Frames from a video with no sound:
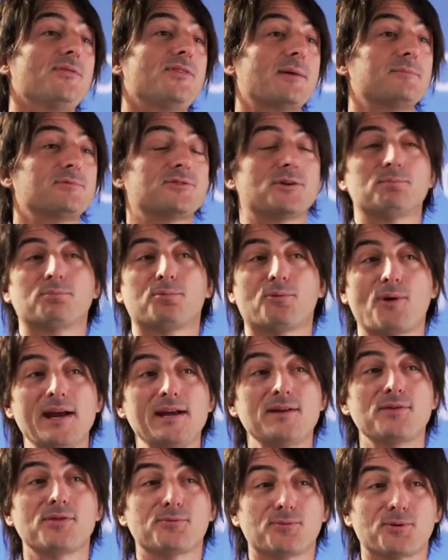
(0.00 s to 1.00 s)
them to
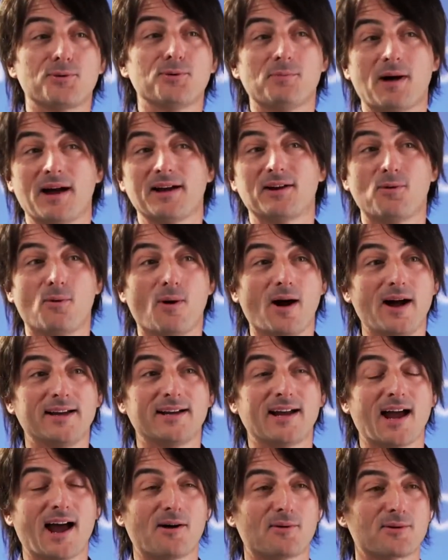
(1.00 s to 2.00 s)
break through my quiet
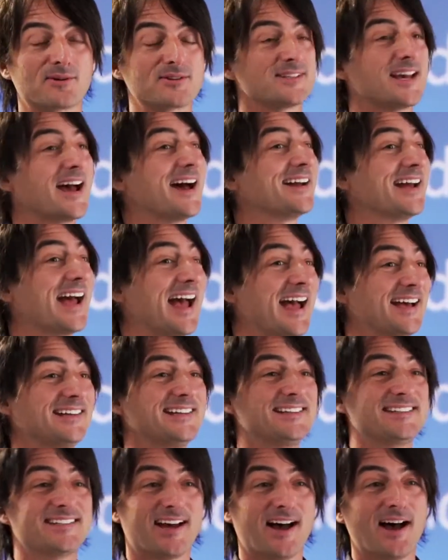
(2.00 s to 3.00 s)
hours at
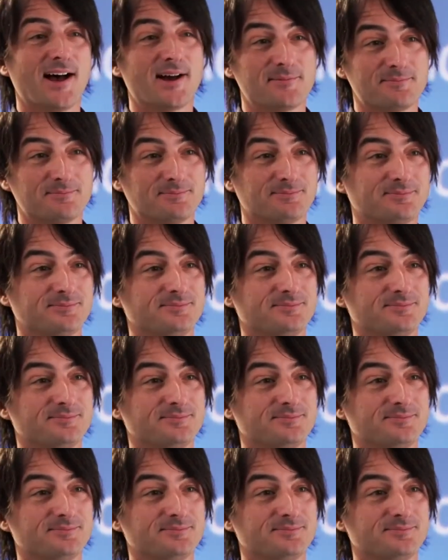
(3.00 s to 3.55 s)
any time.